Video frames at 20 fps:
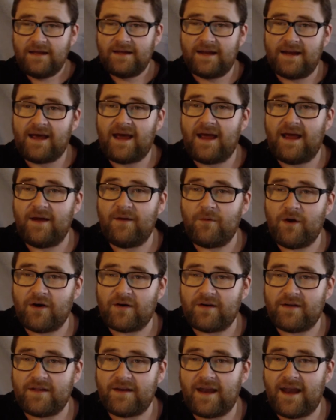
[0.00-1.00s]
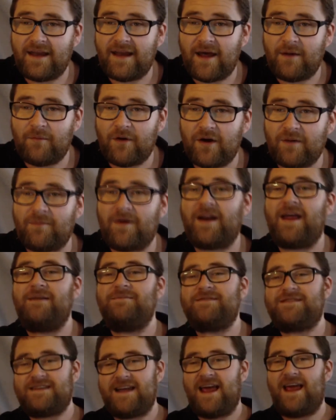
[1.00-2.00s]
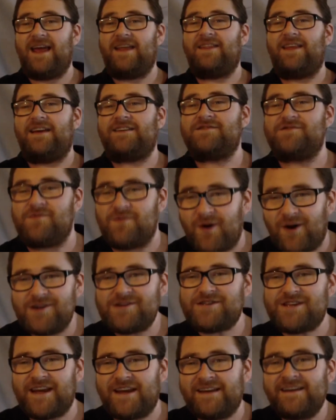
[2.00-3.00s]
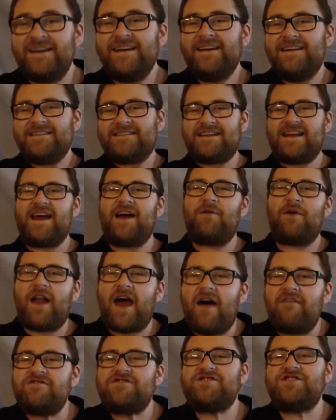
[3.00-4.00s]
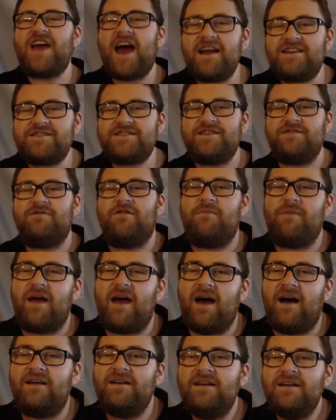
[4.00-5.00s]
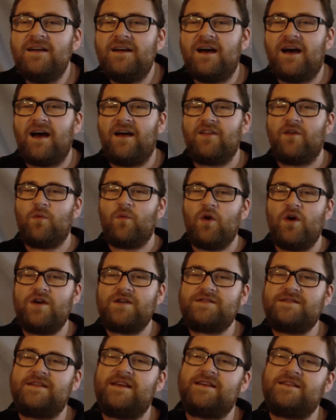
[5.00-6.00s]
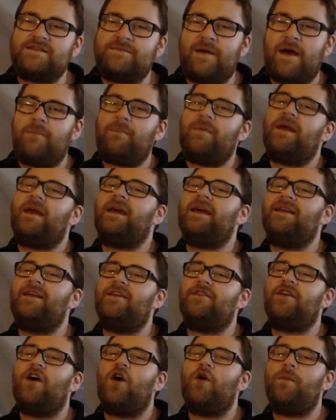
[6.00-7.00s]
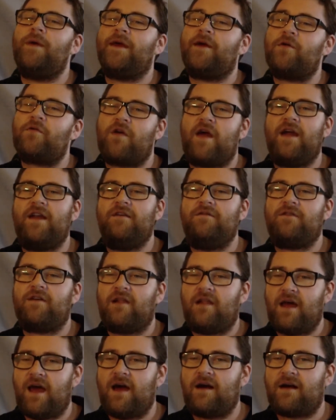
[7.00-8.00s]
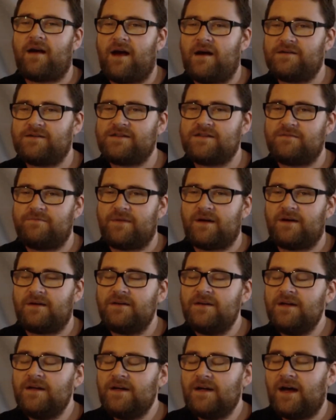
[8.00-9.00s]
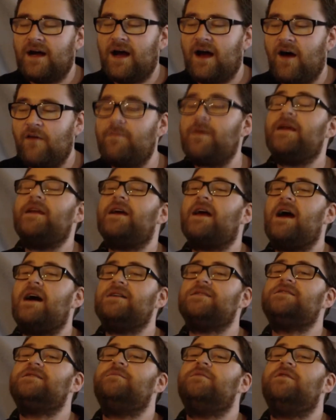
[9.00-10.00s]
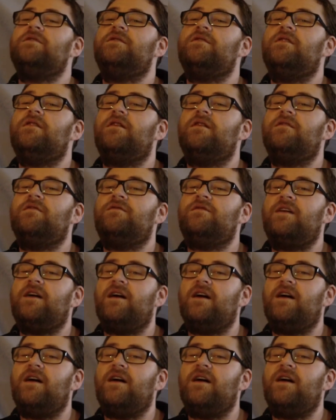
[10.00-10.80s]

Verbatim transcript: G'day, welcome to the Net Network. My name's Dan, thanks for watching. Today I want to have a chat to you about the worst things about being an Adobe Creative Cloud customer. I've been a customer of